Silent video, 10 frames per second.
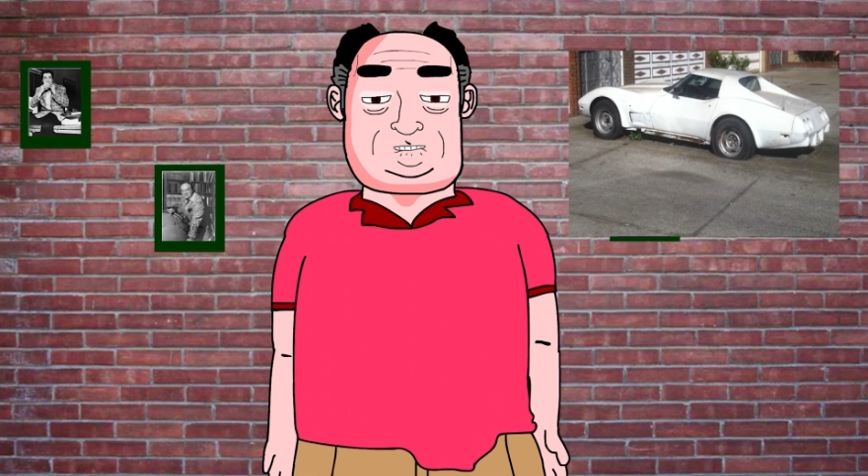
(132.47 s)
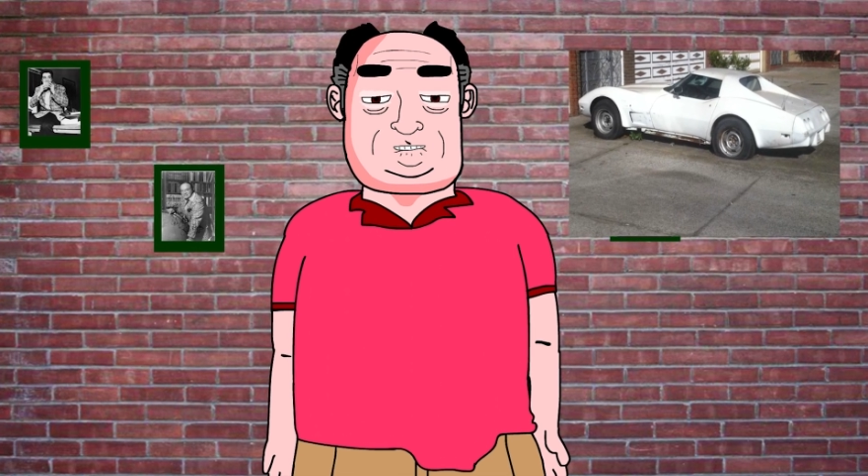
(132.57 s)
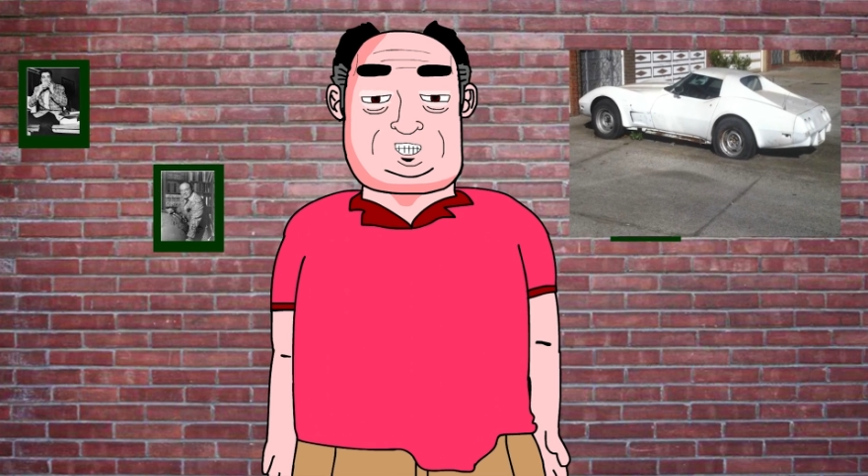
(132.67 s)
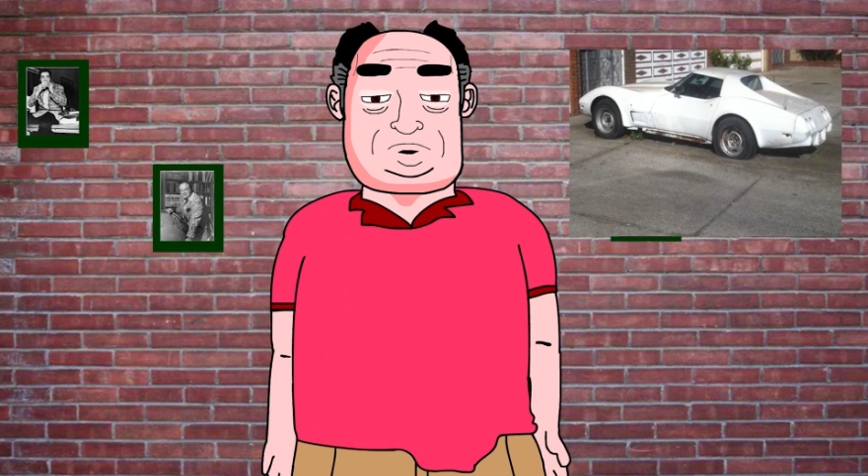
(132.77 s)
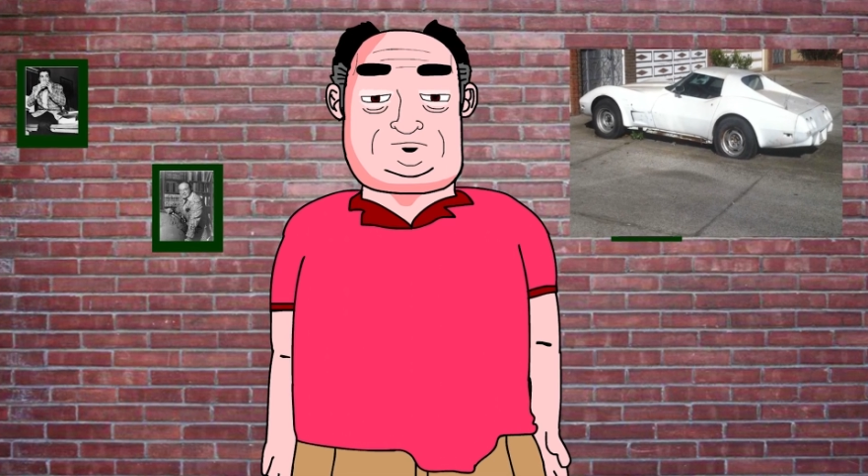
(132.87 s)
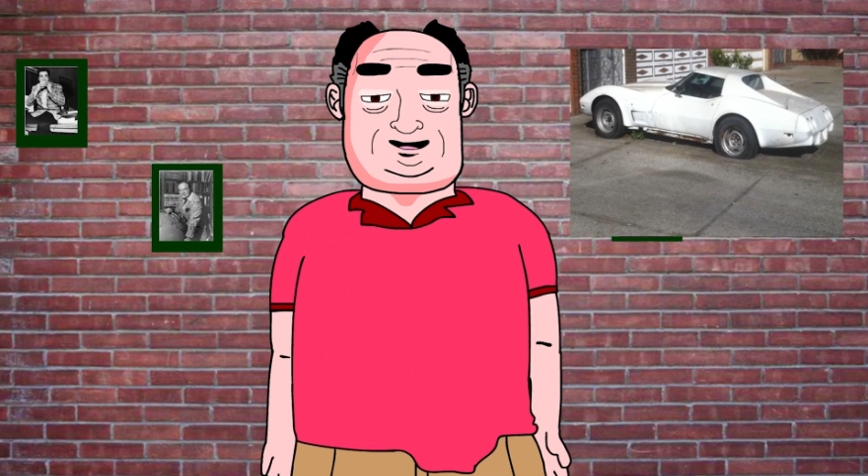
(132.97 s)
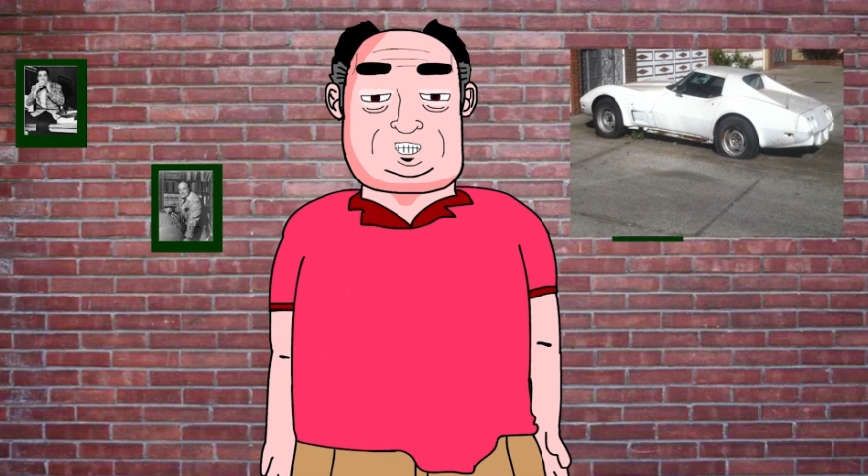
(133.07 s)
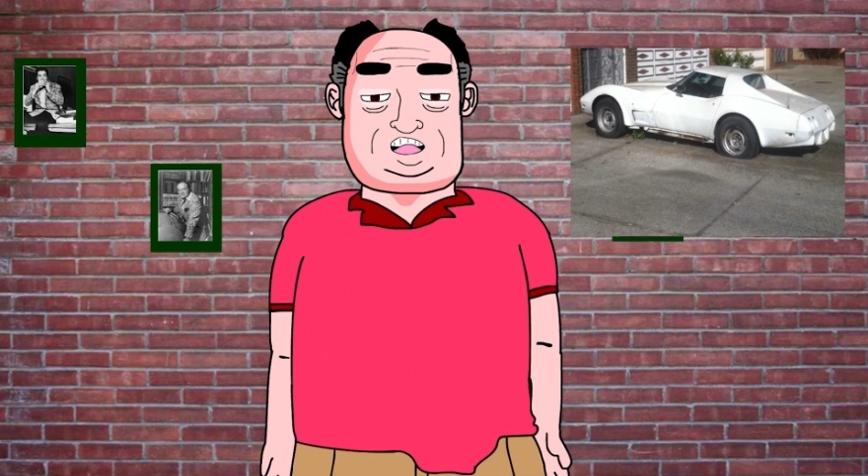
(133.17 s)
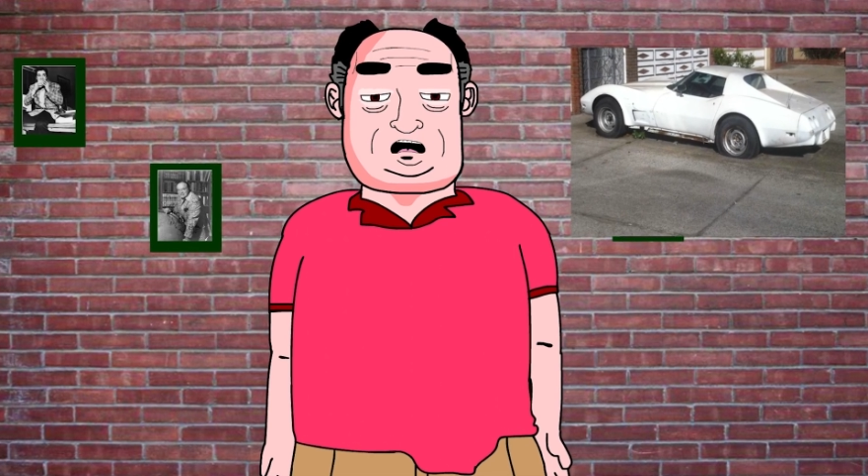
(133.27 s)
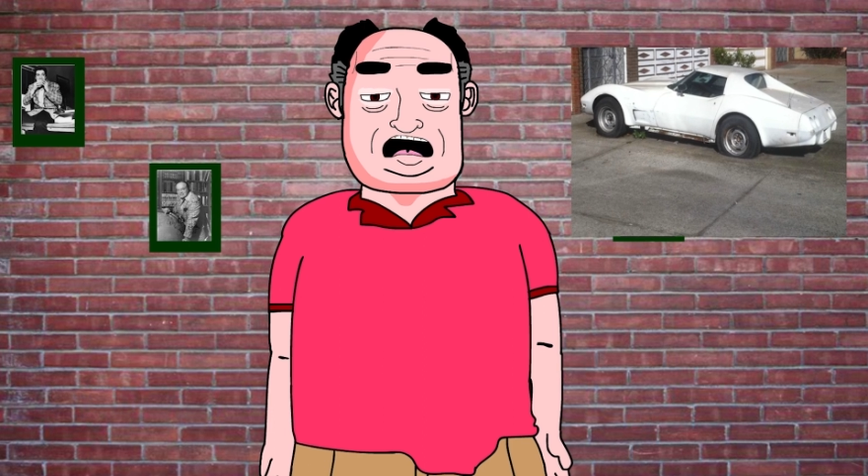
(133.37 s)
every night
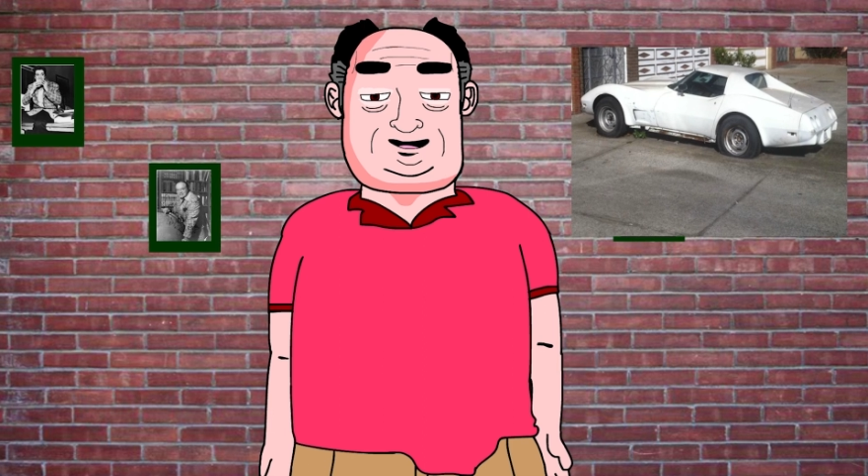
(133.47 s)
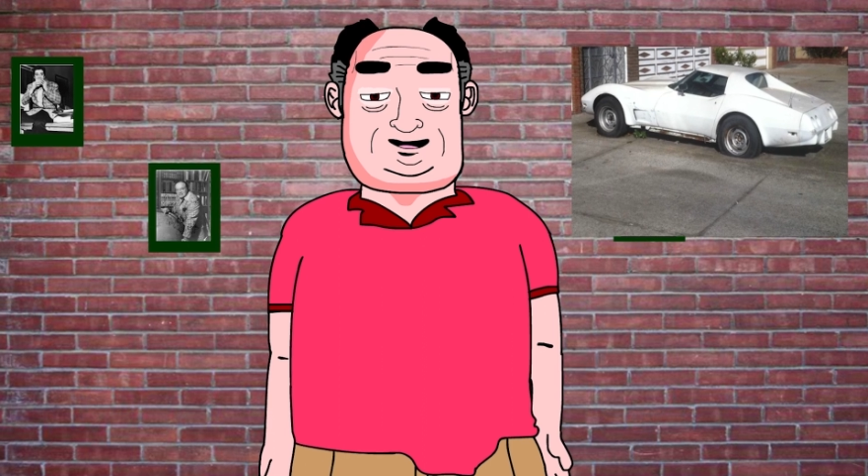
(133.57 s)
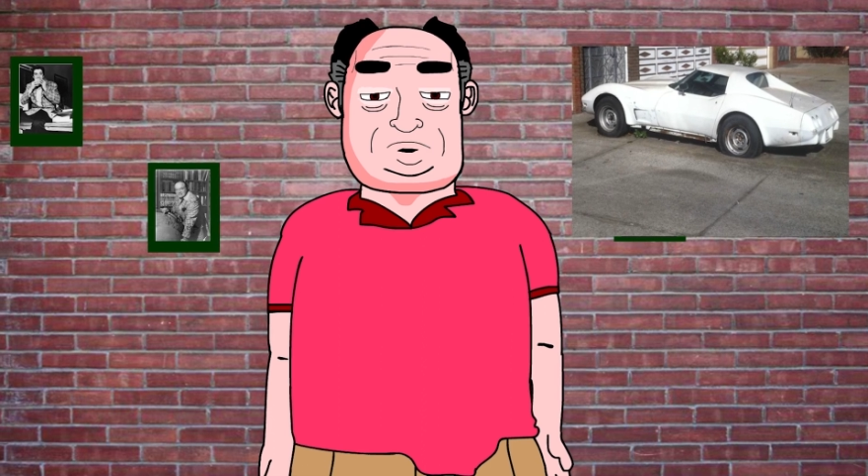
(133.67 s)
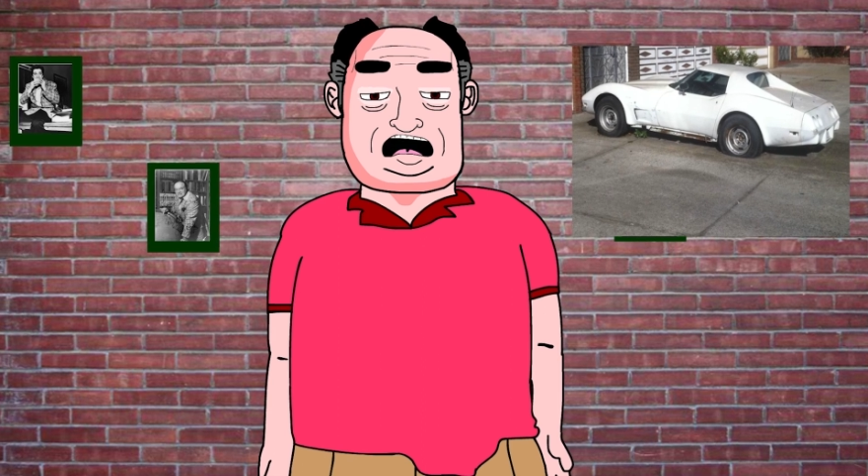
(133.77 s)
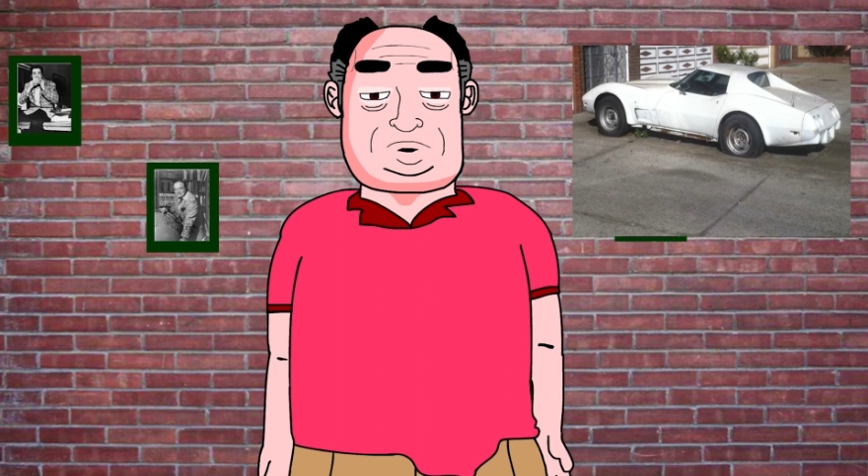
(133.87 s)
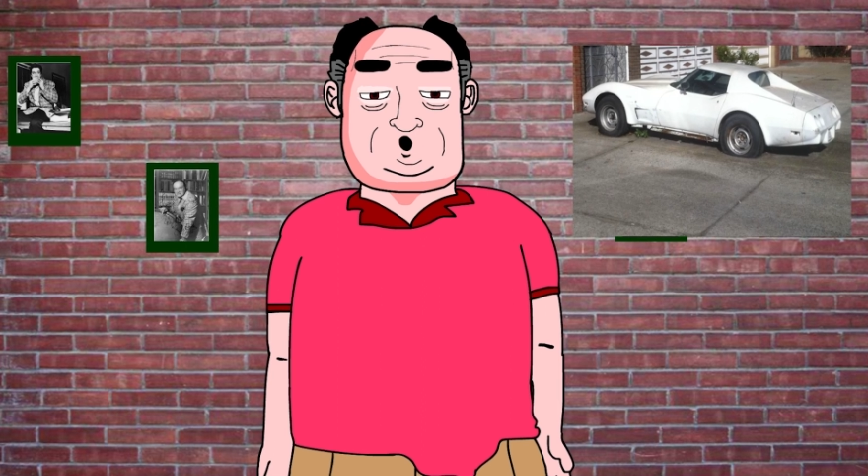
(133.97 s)
since the day my